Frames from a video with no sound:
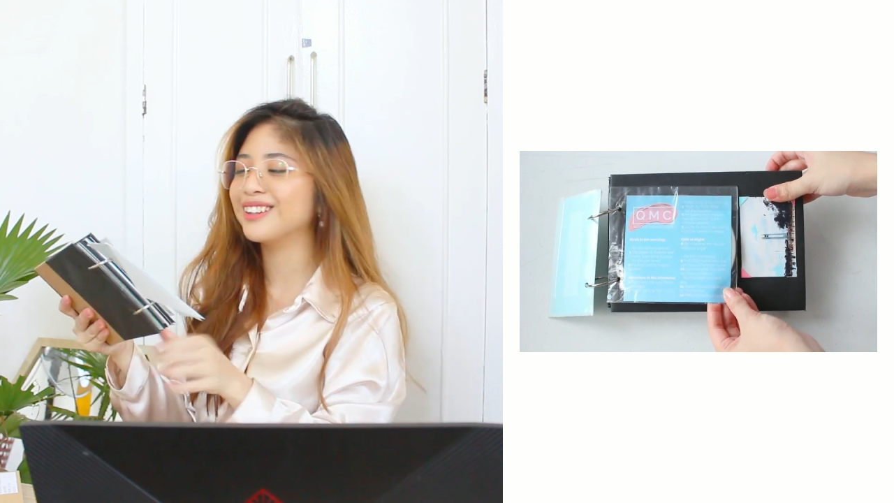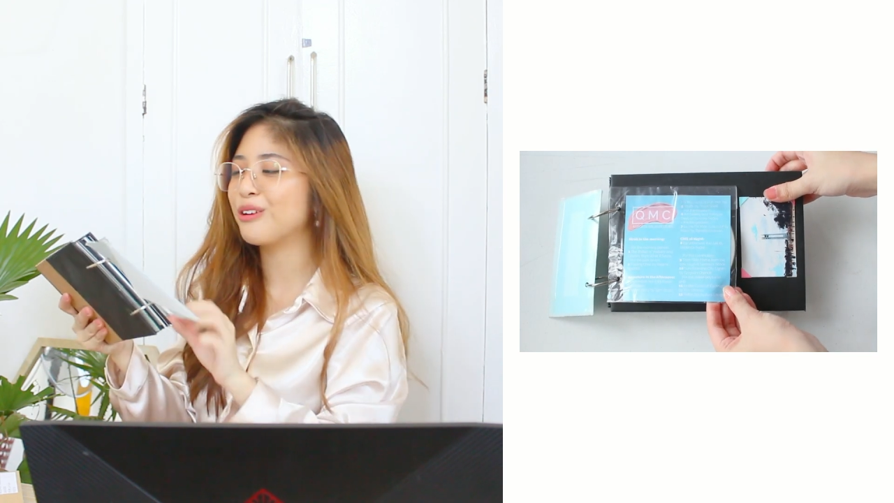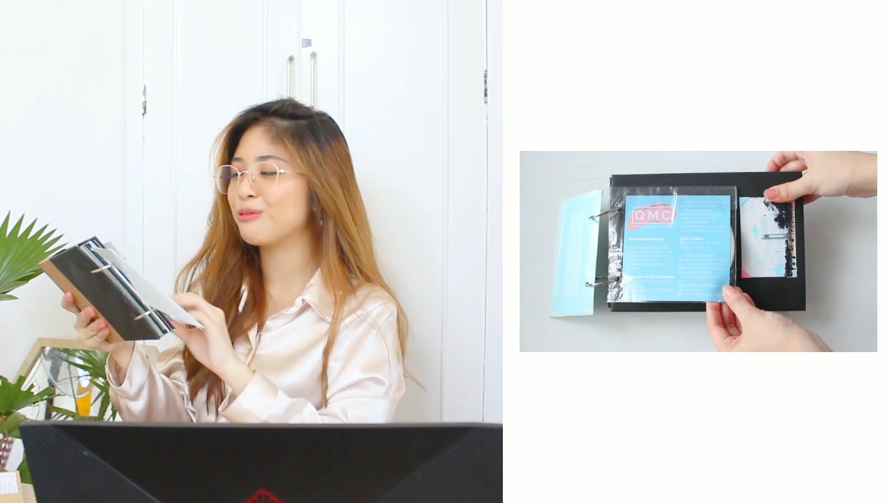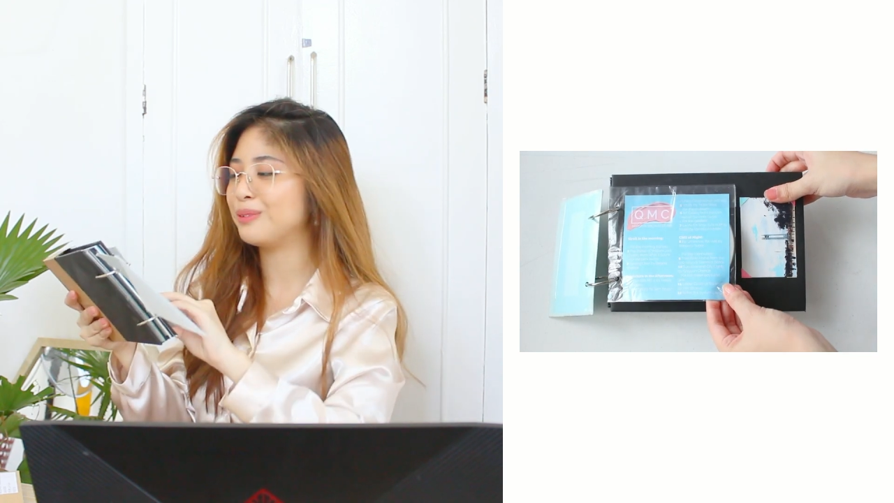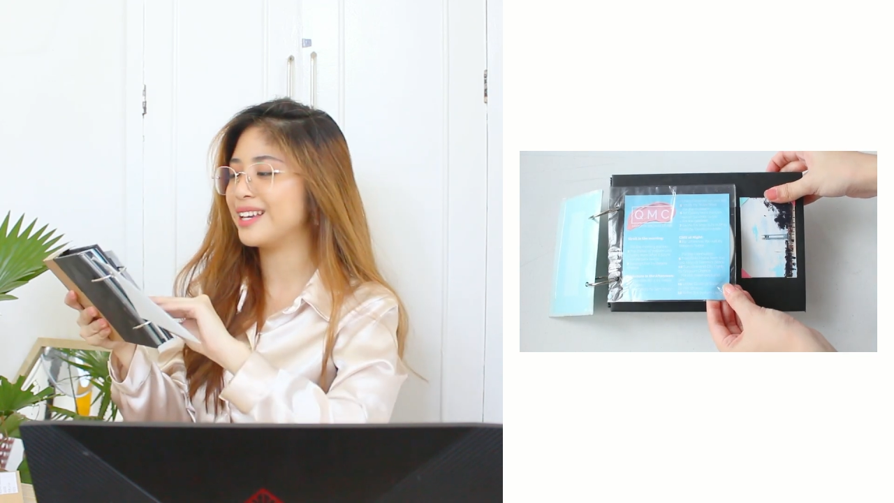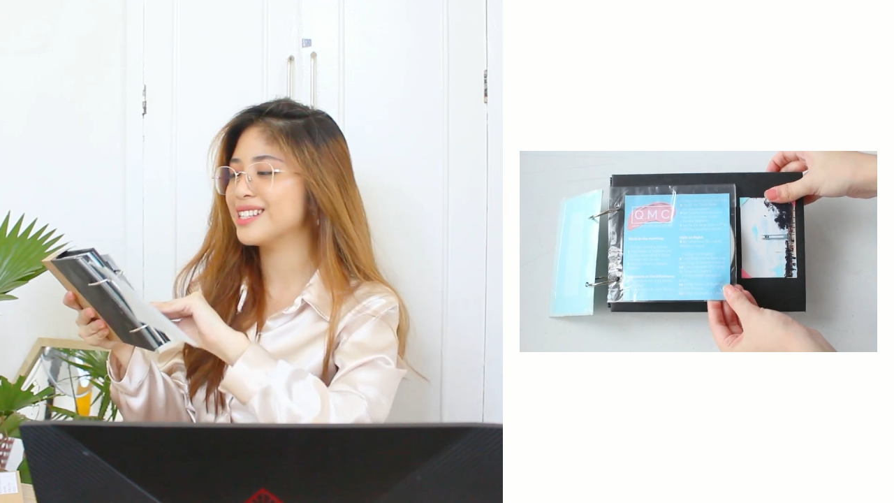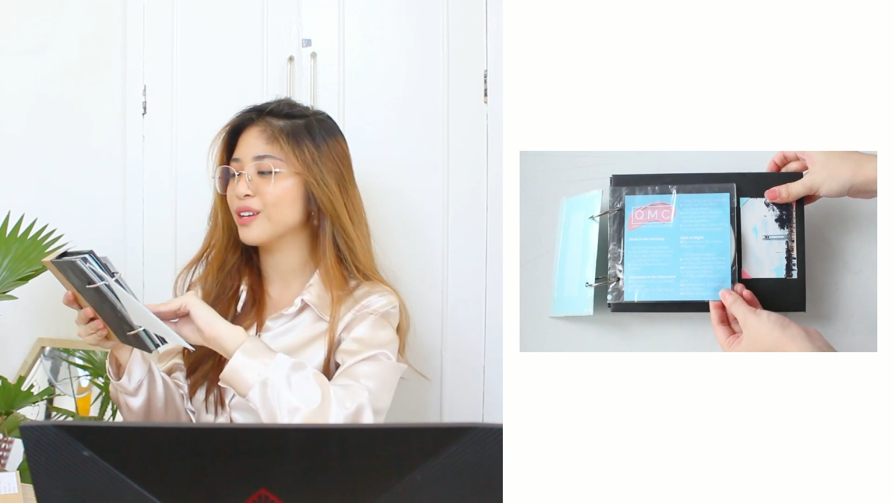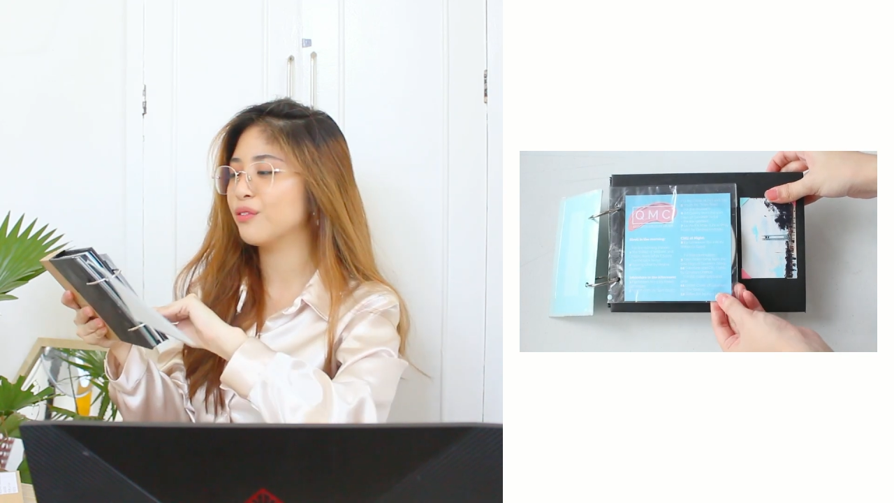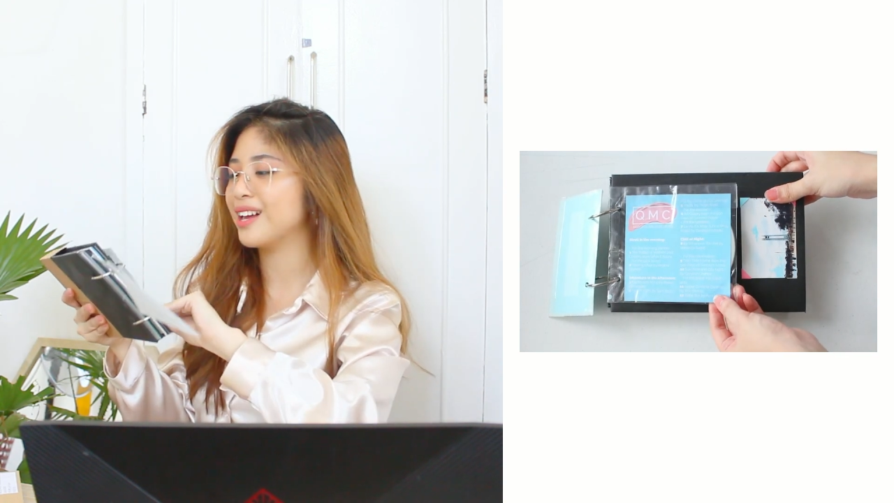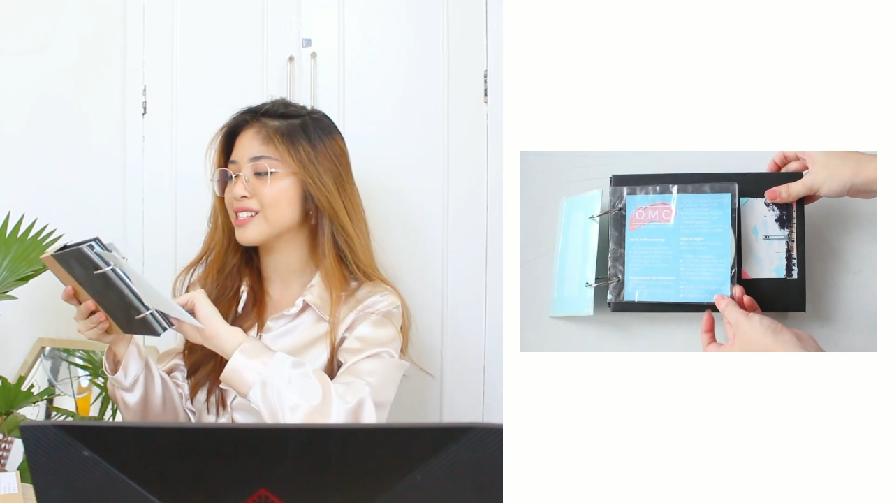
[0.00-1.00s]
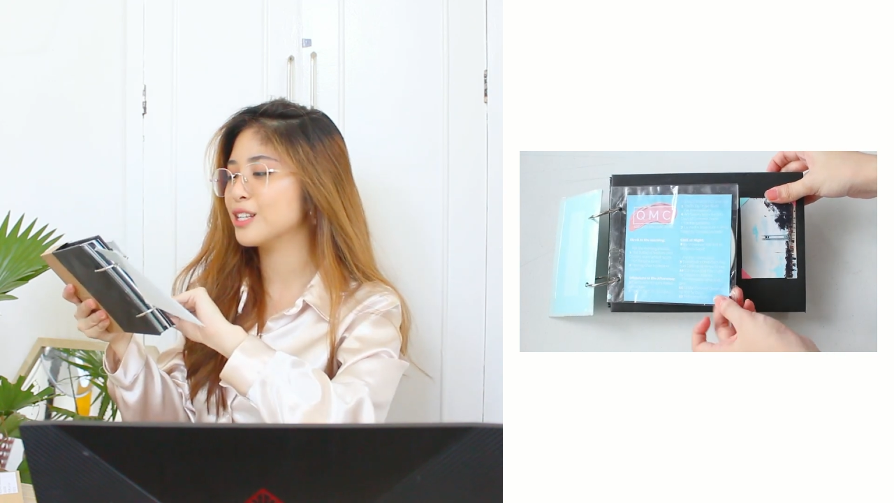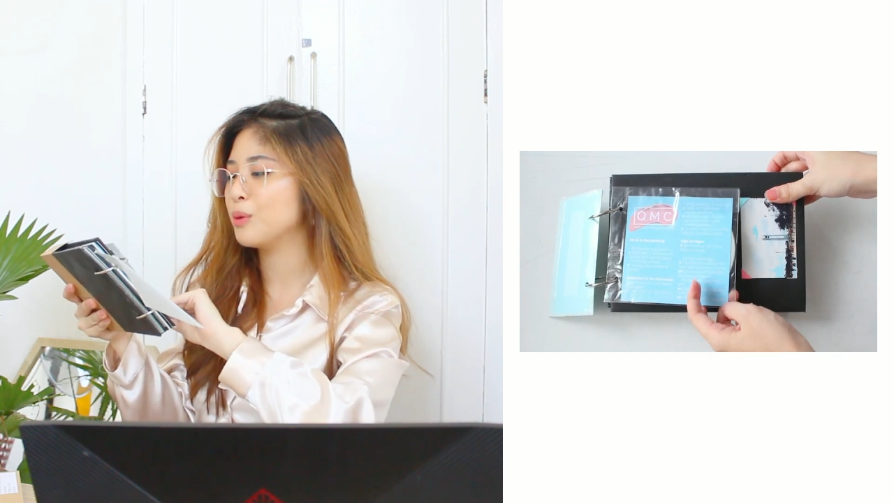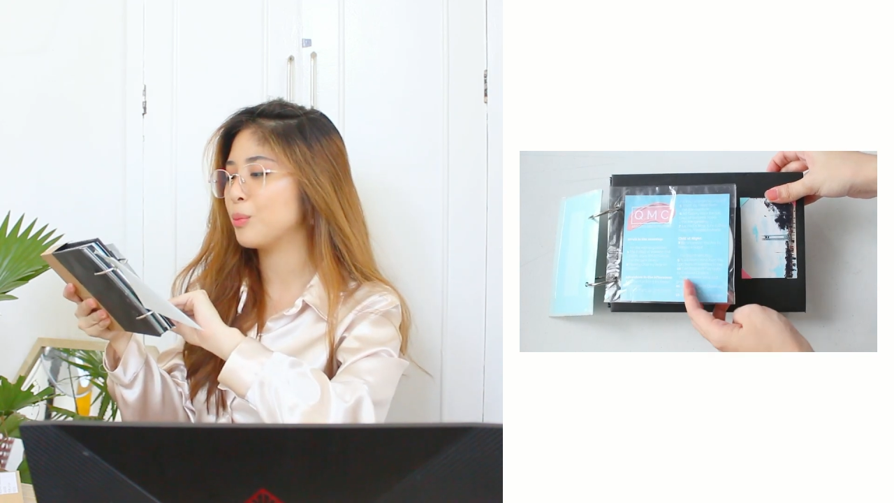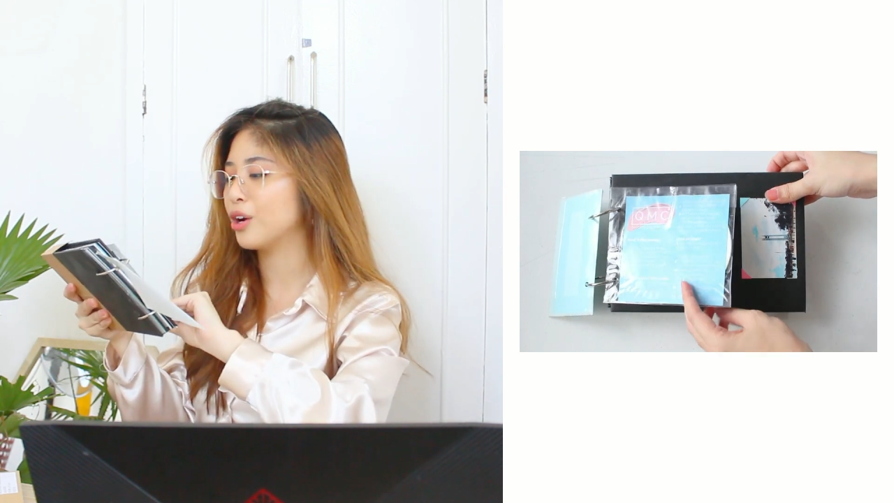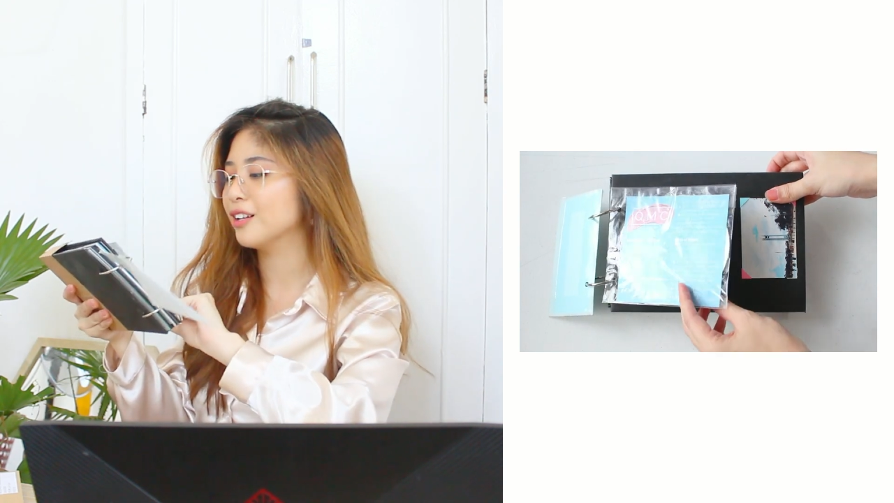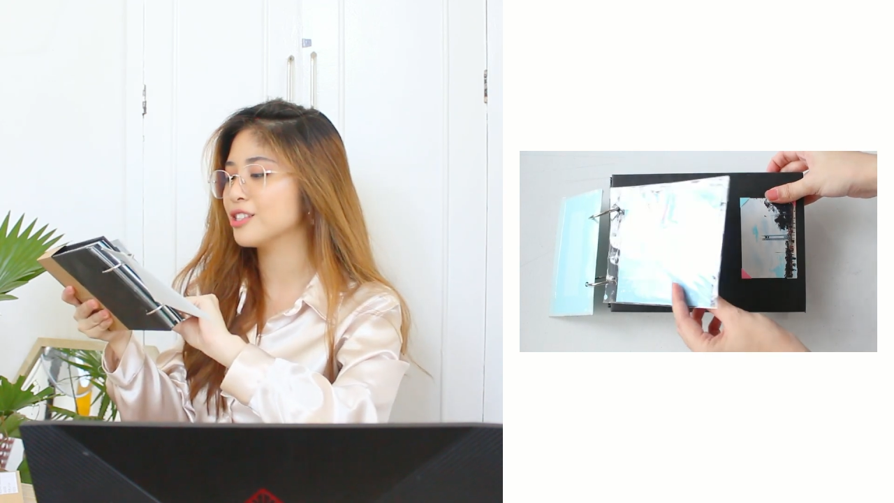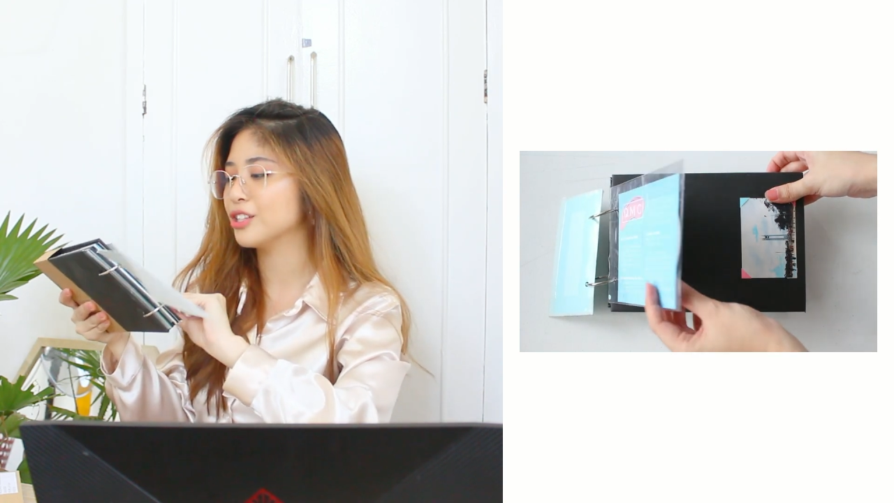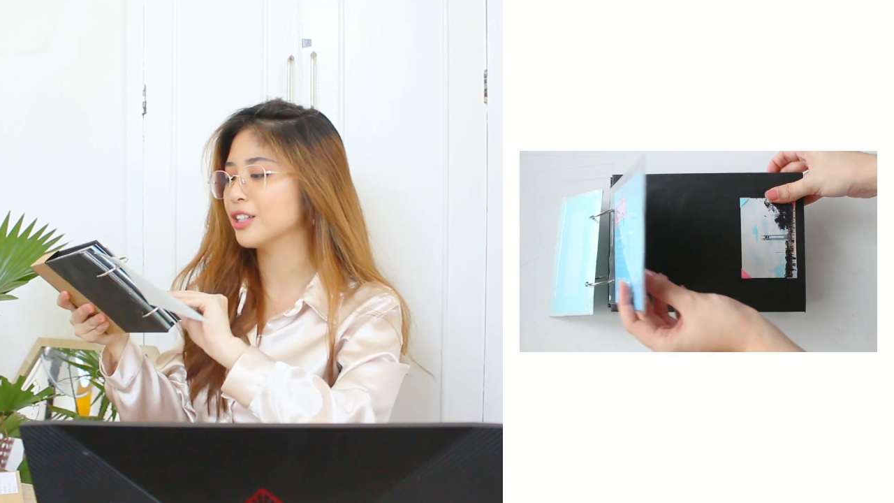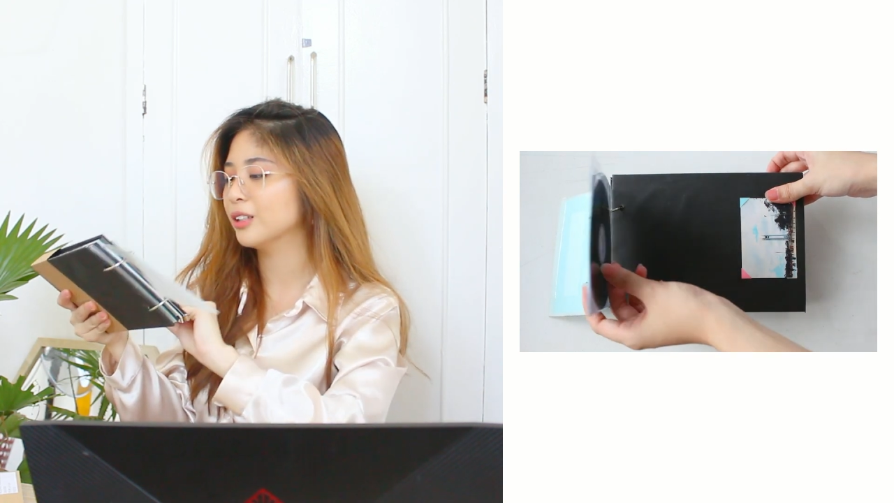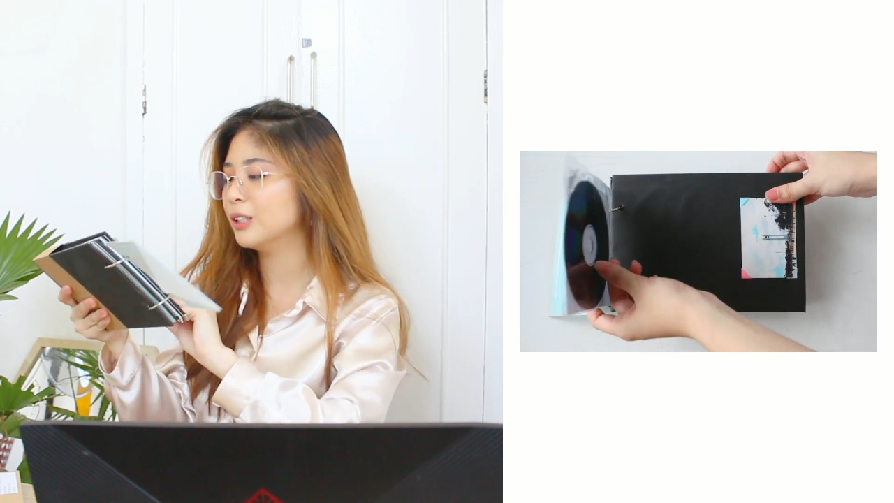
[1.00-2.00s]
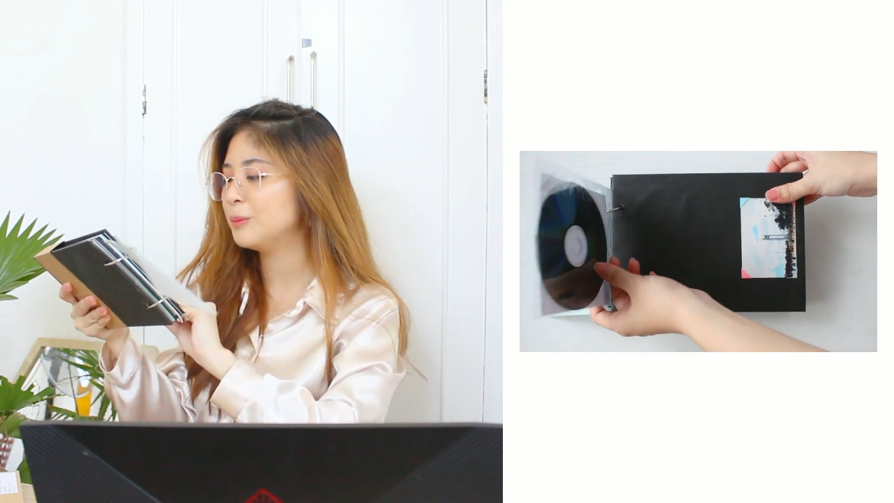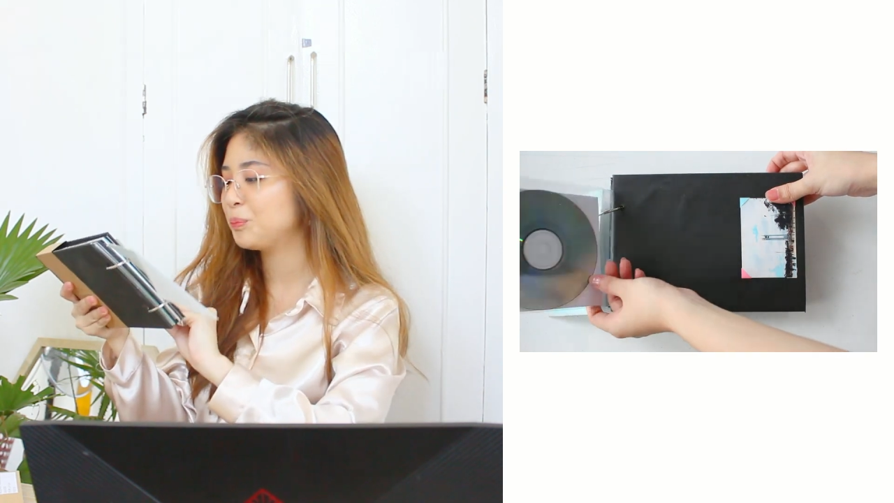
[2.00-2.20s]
of place of Quezon Memorial Circle.